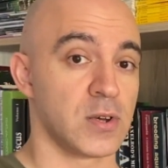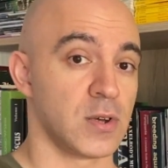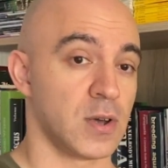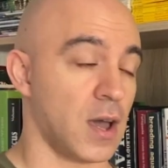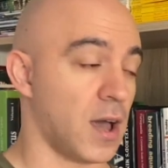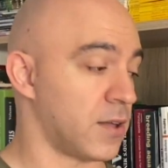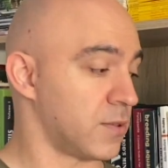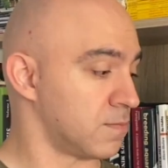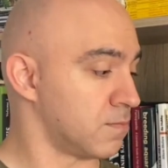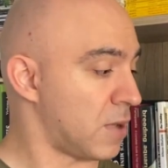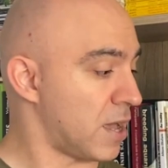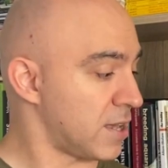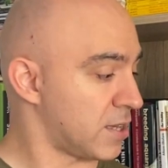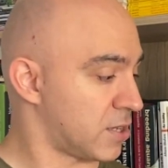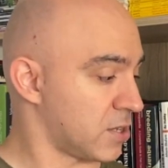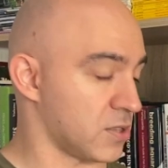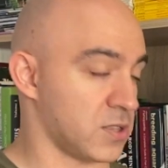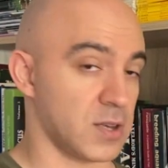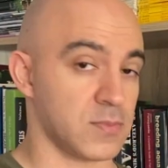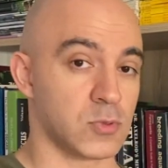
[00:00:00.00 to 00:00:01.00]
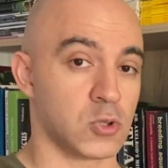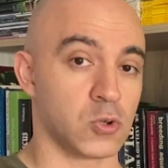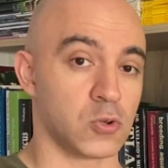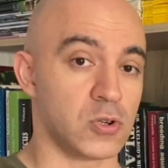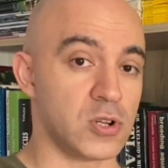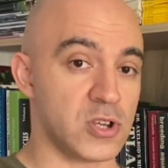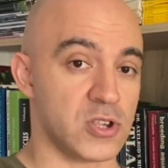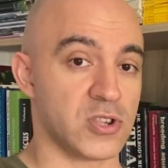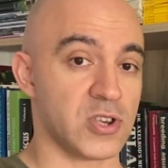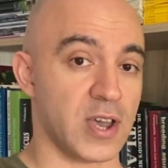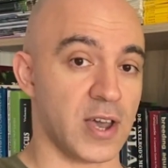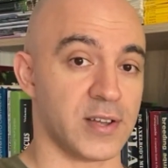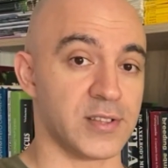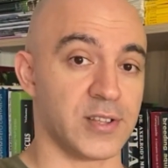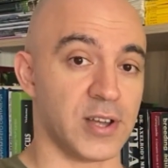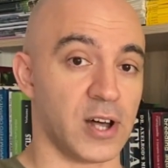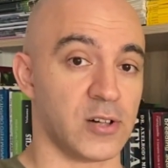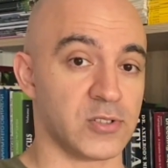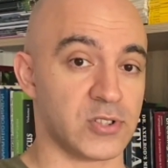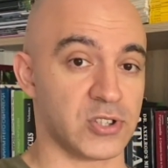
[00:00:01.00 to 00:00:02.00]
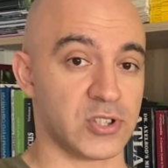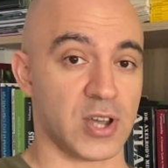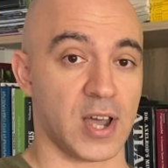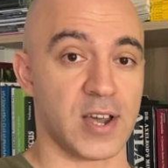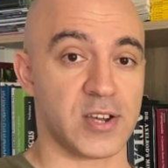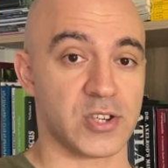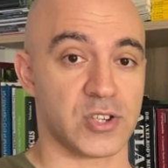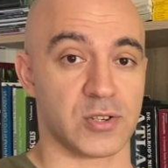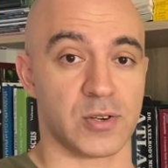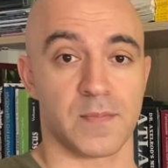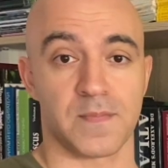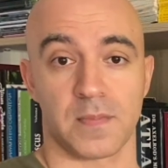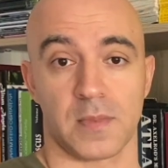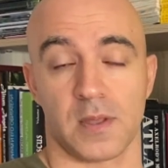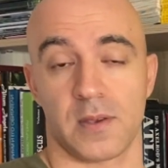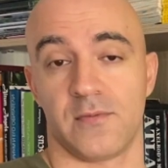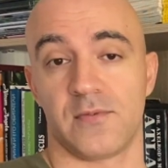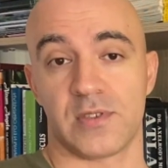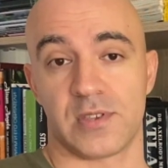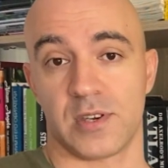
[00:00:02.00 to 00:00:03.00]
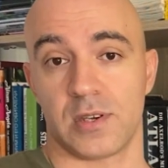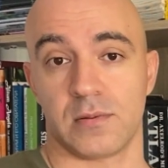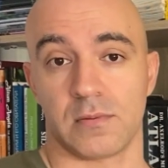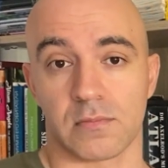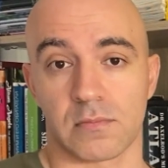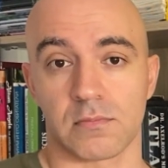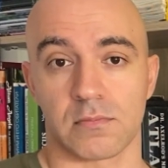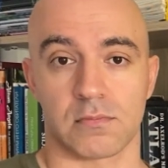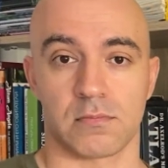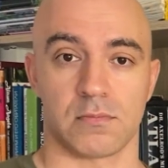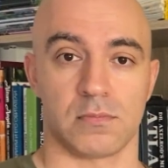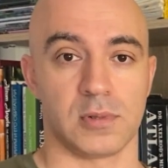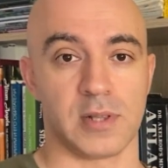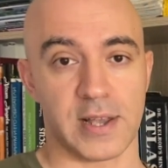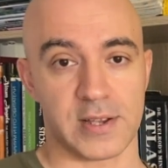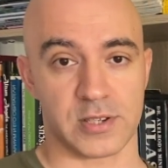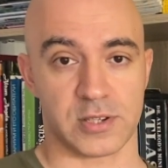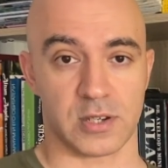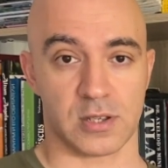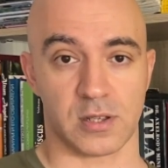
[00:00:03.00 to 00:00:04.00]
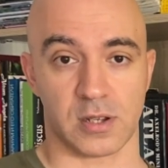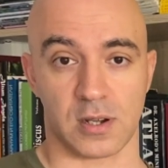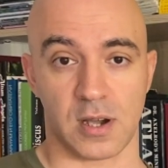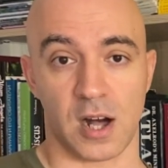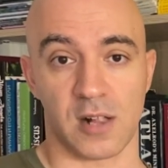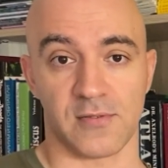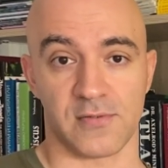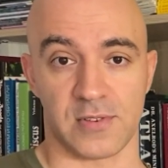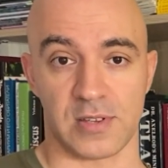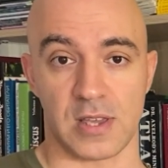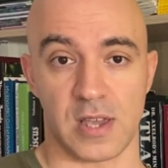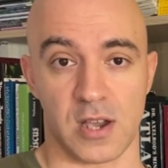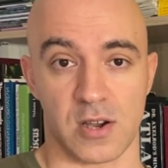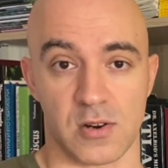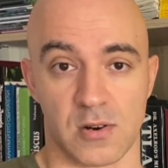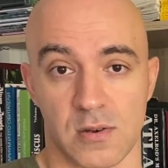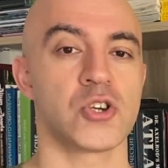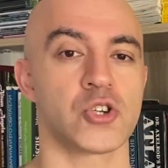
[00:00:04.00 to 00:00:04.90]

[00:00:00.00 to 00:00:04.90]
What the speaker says: and making them to reach their adult size within less than half a year.